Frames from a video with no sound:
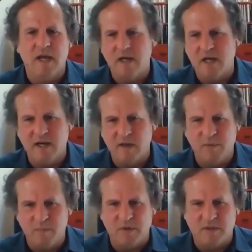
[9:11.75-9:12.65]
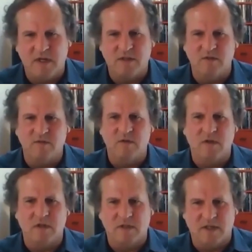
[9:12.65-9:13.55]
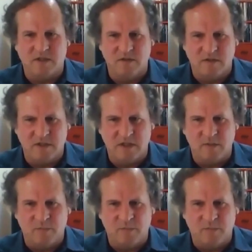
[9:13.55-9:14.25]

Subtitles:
and letting people touch and see the